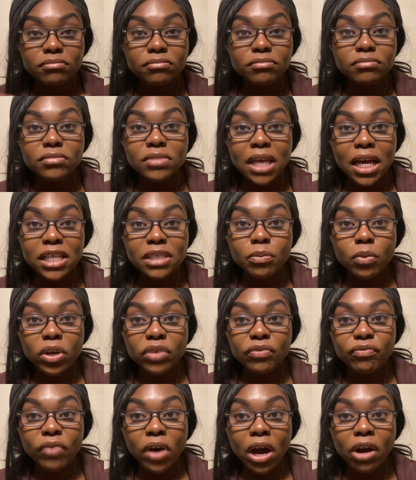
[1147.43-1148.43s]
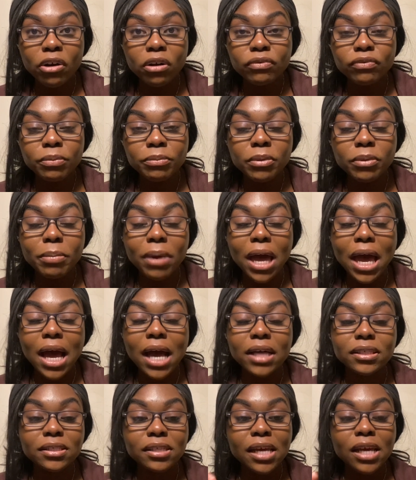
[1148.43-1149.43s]
has gone viral from the
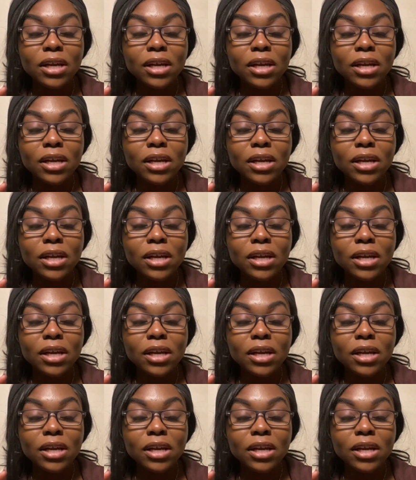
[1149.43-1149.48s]
past,